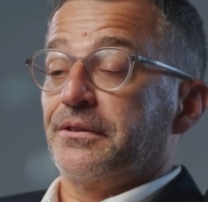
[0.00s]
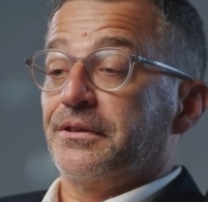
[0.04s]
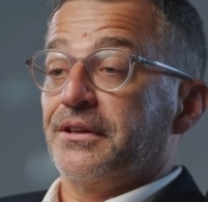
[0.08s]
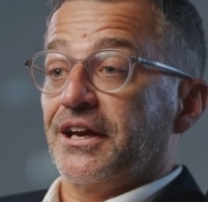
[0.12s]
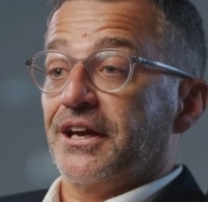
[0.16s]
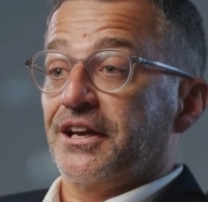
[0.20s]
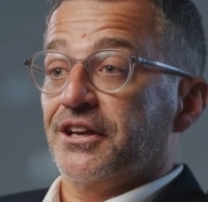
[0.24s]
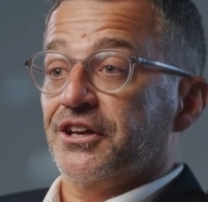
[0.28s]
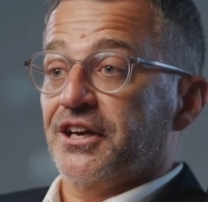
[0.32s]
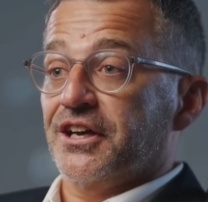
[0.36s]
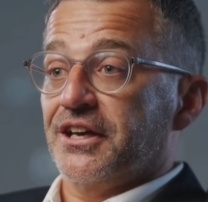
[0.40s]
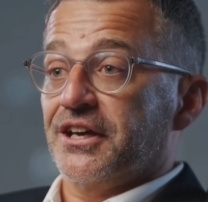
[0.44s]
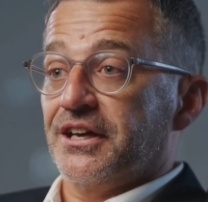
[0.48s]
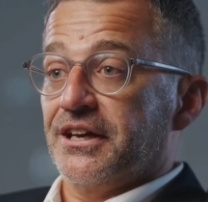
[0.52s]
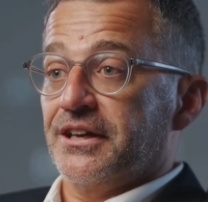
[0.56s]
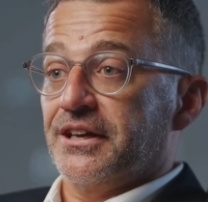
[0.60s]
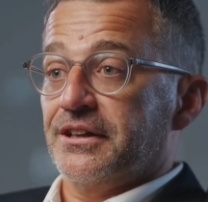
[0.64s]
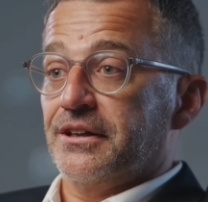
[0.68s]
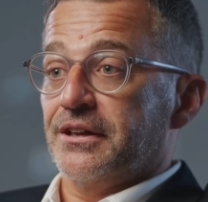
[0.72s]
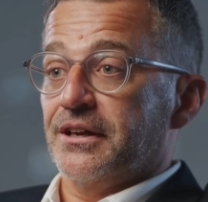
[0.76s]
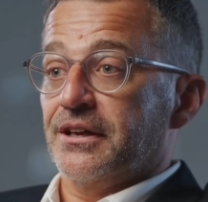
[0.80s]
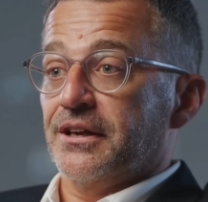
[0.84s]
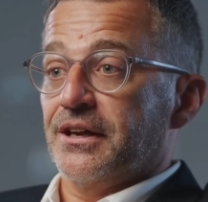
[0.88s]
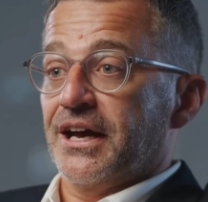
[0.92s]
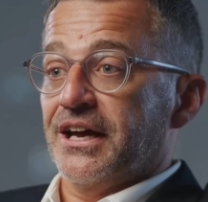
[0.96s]
e.g.,
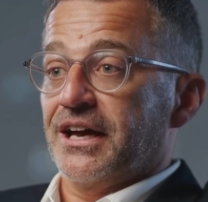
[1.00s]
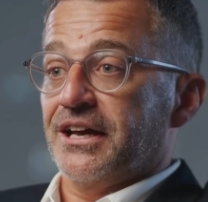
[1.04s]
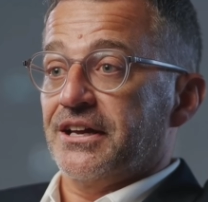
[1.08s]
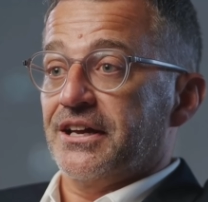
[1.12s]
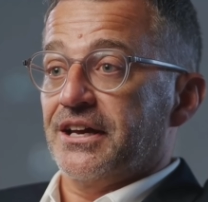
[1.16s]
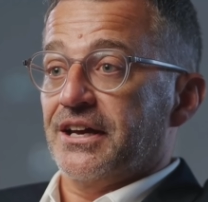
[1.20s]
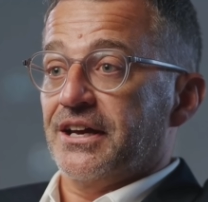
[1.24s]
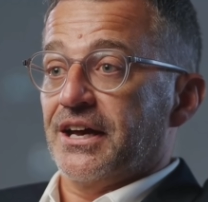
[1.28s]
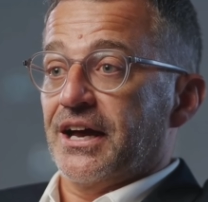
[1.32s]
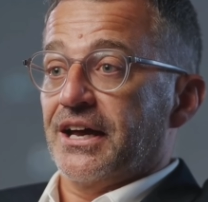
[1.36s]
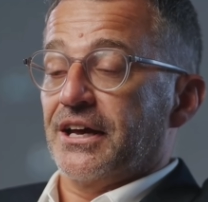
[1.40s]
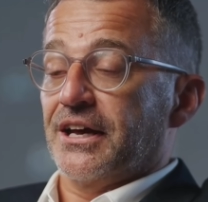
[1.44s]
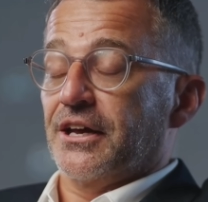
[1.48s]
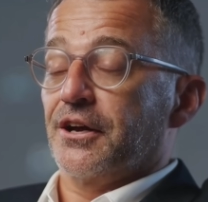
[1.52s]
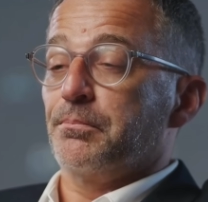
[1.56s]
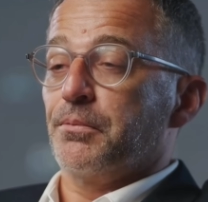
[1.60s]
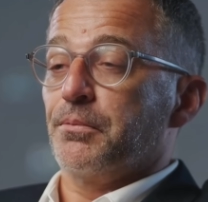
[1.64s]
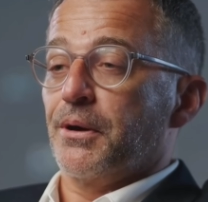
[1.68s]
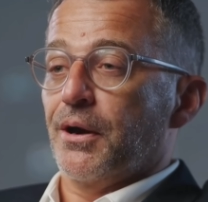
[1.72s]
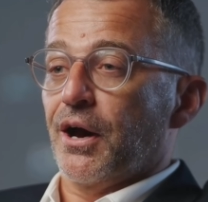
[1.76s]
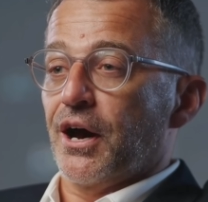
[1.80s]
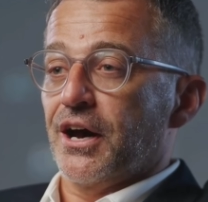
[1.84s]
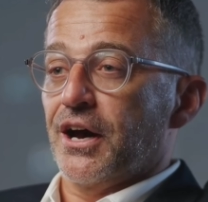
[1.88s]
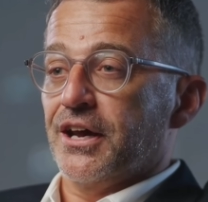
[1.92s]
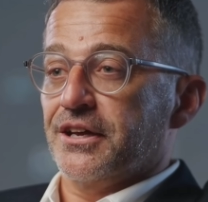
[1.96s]
ADA
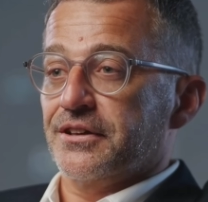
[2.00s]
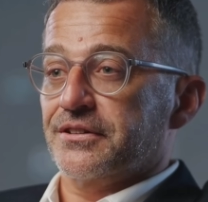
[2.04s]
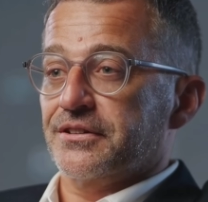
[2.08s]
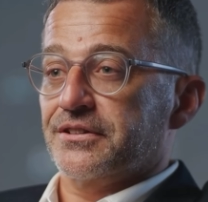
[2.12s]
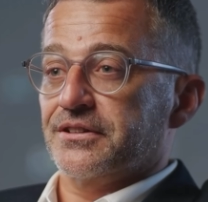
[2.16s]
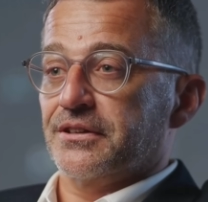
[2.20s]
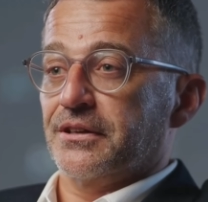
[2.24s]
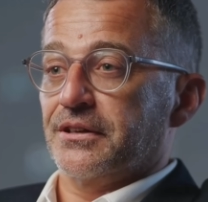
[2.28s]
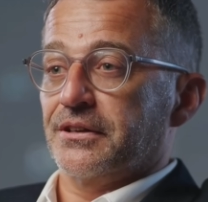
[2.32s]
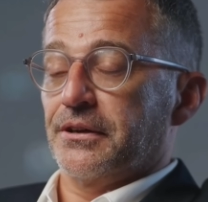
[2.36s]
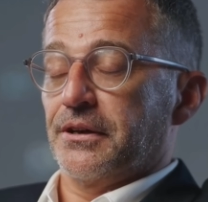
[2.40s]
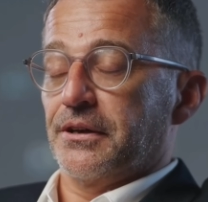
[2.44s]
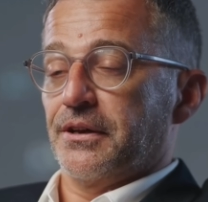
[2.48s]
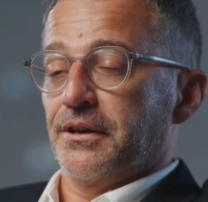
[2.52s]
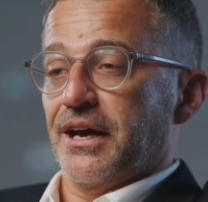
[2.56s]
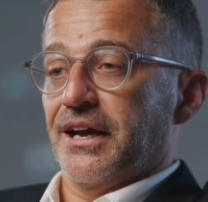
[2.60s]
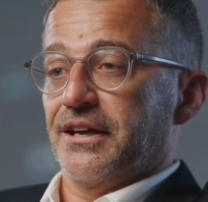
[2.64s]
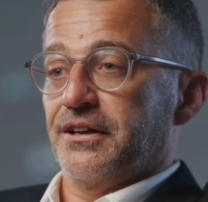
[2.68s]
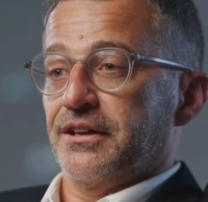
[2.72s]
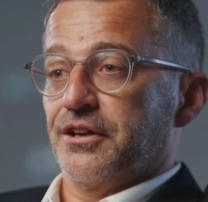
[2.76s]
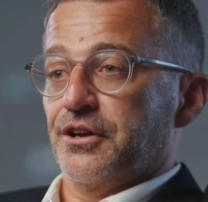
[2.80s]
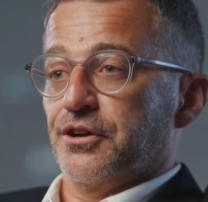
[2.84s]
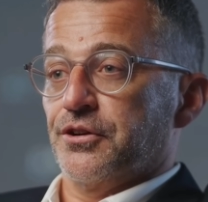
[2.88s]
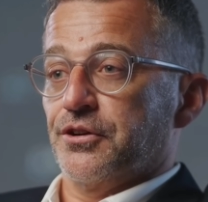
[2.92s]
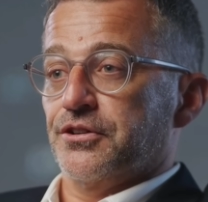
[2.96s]
compliance,
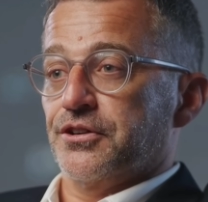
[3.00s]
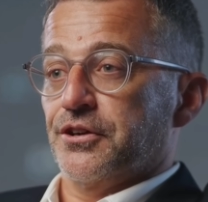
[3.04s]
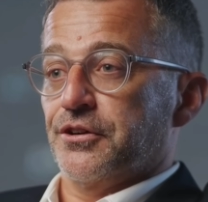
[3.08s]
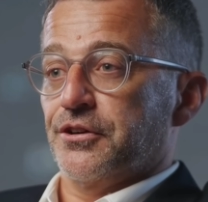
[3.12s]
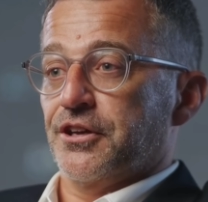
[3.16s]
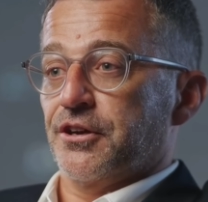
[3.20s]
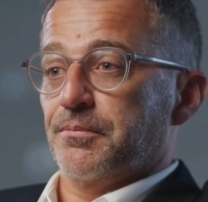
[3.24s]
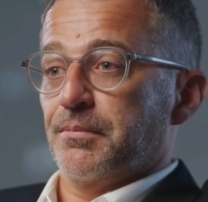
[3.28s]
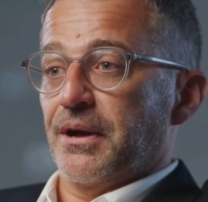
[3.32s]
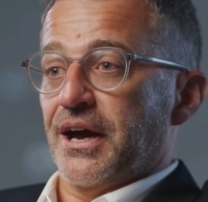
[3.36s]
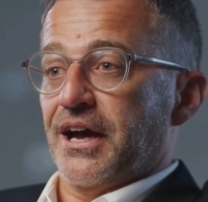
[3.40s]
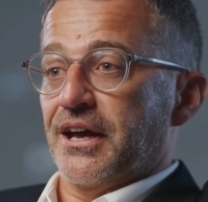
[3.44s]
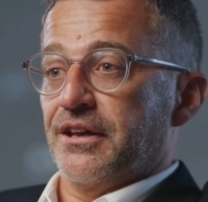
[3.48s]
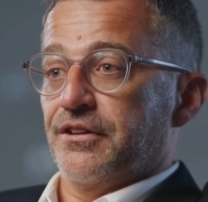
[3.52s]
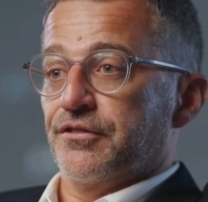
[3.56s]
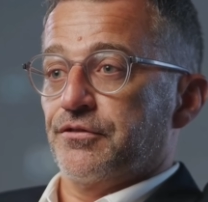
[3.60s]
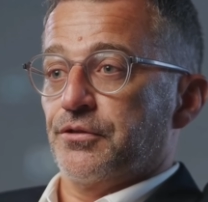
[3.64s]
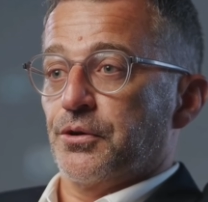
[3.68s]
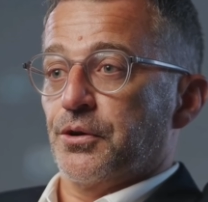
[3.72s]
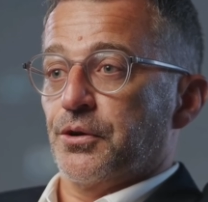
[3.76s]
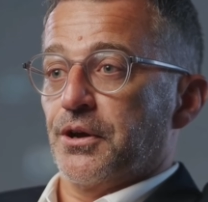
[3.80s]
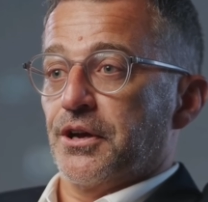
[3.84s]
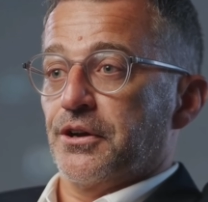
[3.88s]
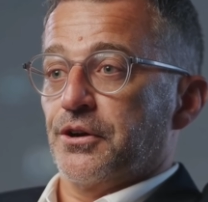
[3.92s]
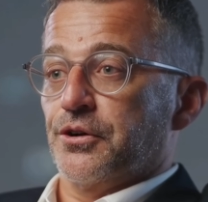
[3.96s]
and user demand
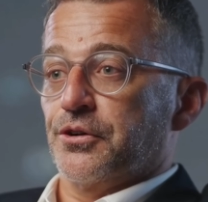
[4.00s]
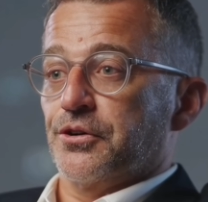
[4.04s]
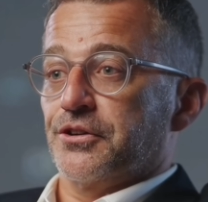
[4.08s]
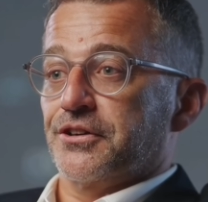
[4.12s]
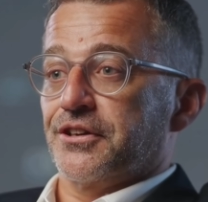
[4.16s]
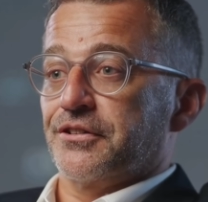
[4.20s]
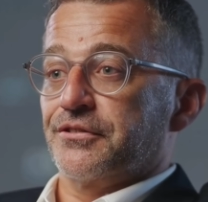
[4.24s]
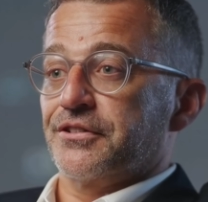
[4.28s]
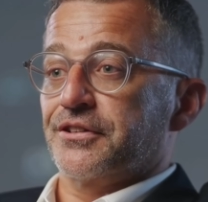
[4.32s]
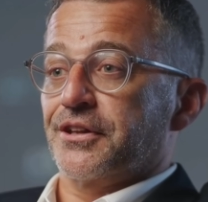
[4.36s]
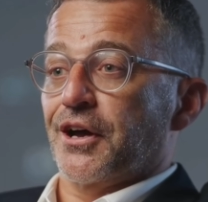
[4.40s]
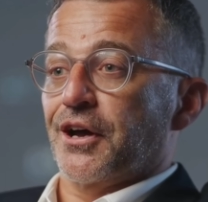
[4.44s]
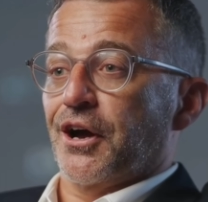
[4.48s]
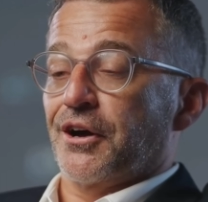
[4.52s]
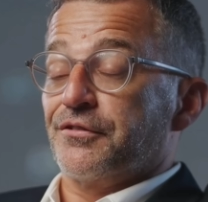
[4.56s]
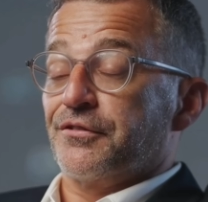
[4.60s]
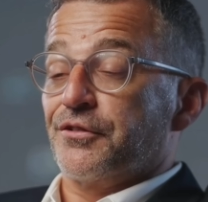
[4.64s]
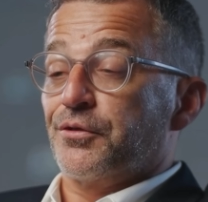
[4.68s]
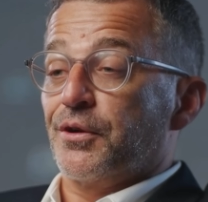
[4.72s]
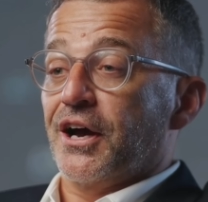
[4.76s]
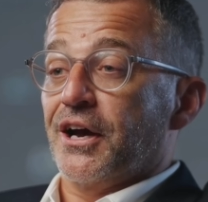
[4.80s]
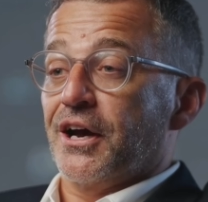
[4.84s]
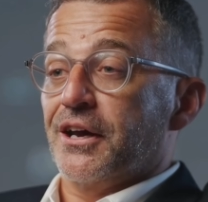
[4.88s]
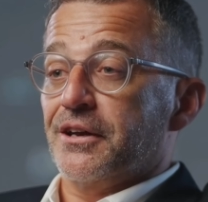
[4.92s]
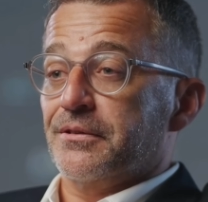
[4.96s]
for inclusive
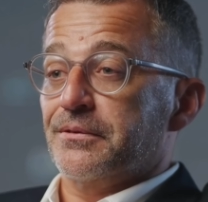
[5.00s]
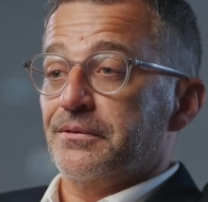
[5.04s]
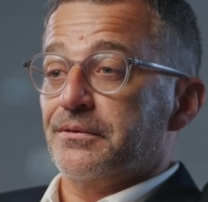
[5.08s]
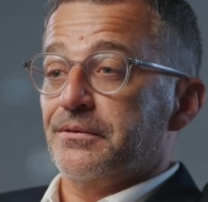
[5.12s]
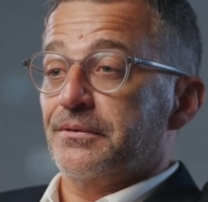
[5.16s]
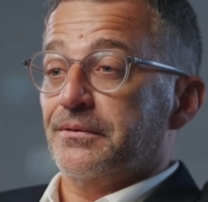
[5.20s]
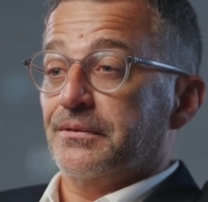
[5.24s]
software.